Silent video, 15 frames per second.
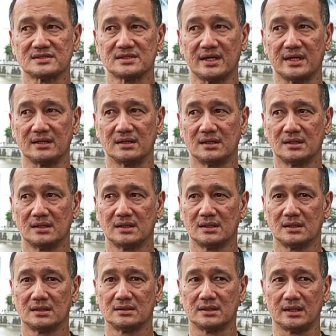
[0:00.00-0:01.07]
side
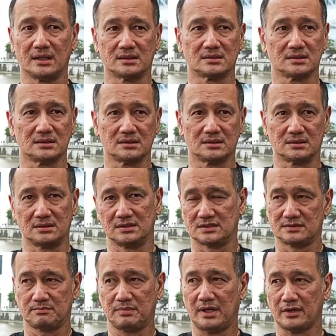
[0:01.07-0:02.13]
that is
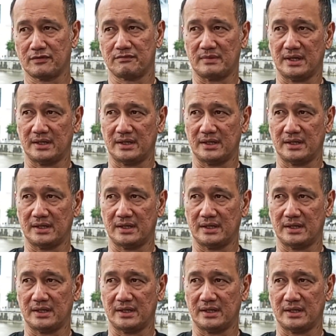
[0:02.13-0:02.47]
part of my